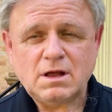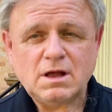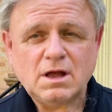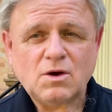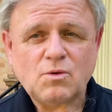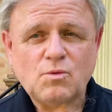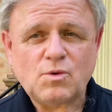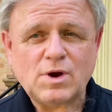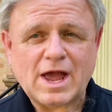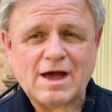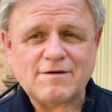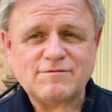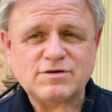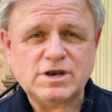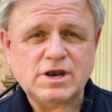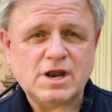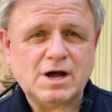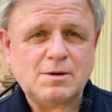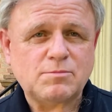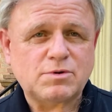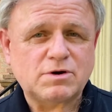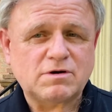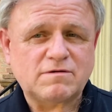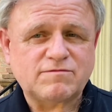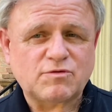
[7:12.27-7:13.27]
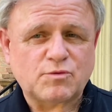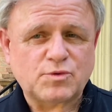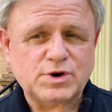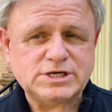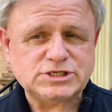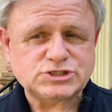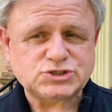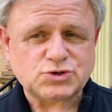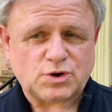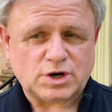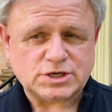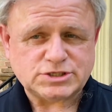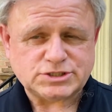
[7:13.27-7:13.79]
We have a number of
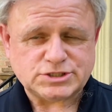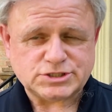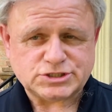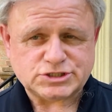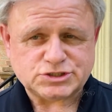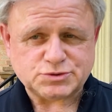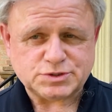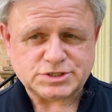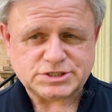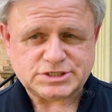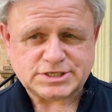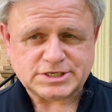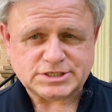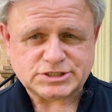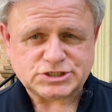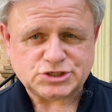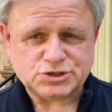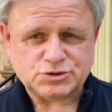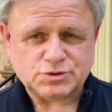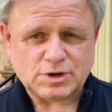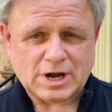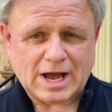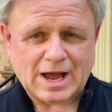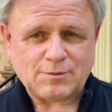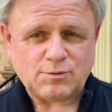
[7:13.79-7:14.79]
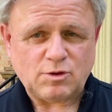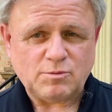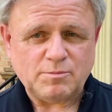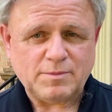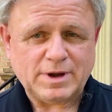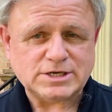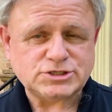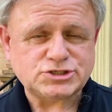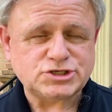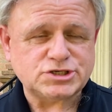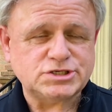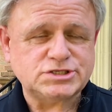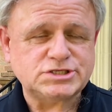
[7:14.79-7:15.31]
resources to assist you. I will
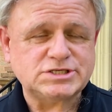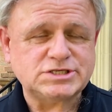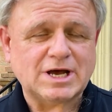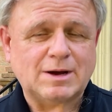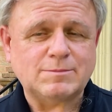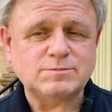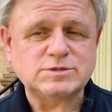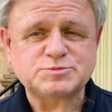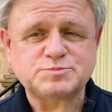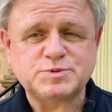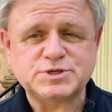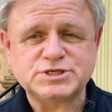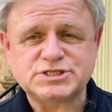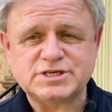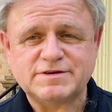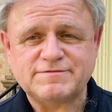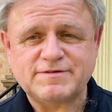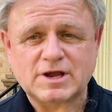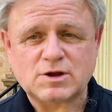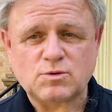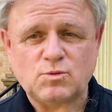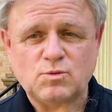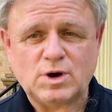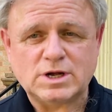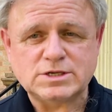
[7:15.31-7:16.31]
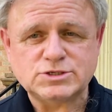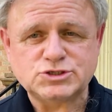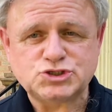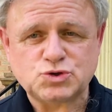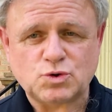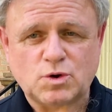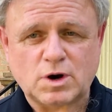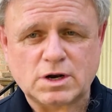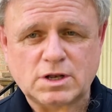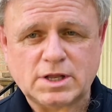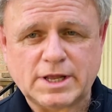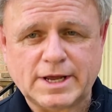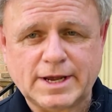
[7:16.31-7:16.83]
mention some specific ones
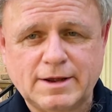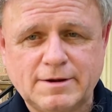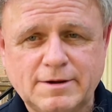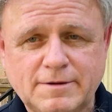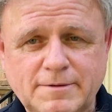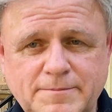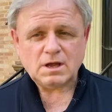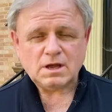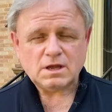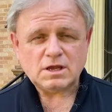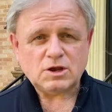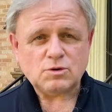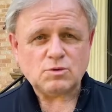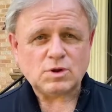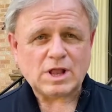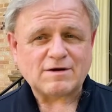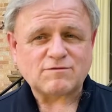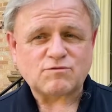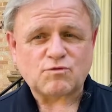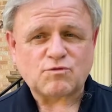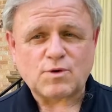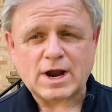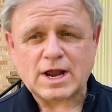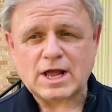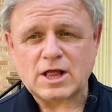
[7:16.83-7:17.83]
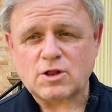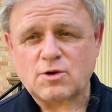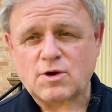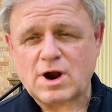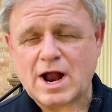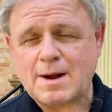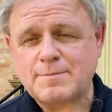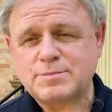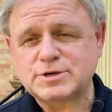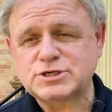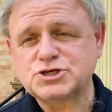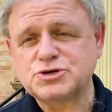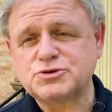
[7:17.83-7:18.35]
shortly. You will have regular
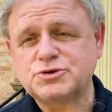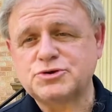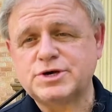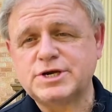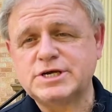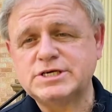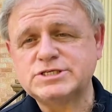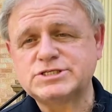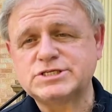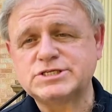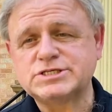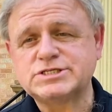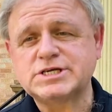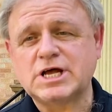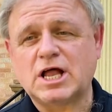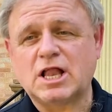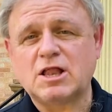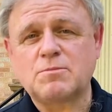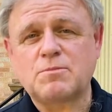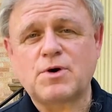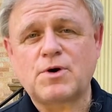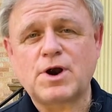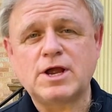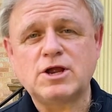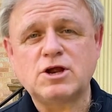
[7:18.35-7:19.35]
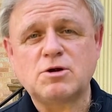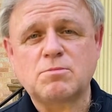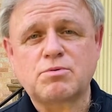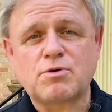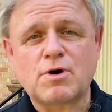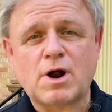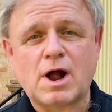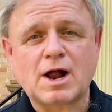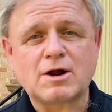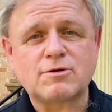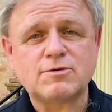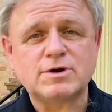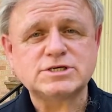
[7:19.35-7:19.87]
opportunities to celebrate your
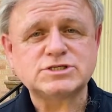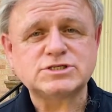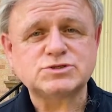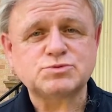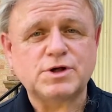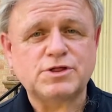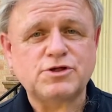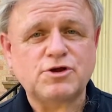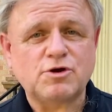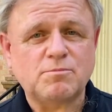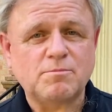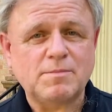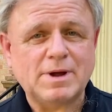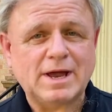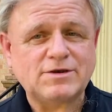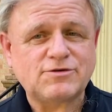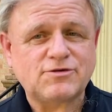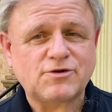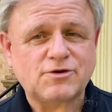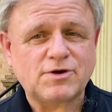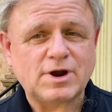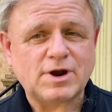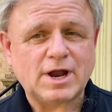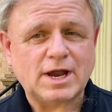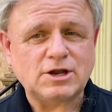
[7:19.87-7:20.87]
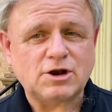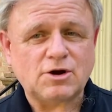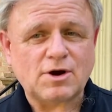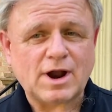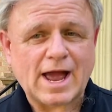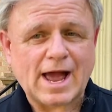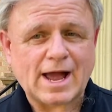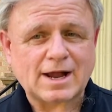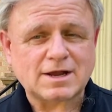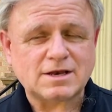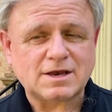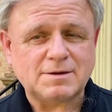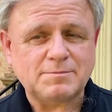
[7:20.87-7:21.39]
progress with your mentor and your
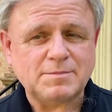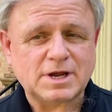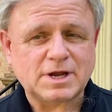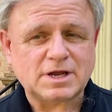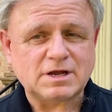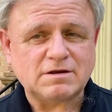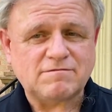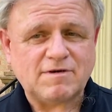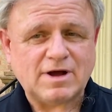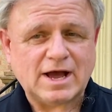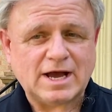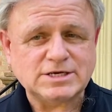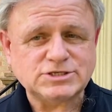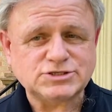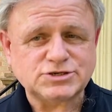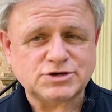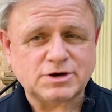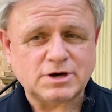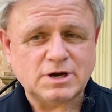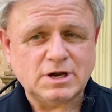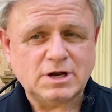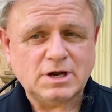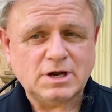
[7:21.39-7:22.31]
academic advisor.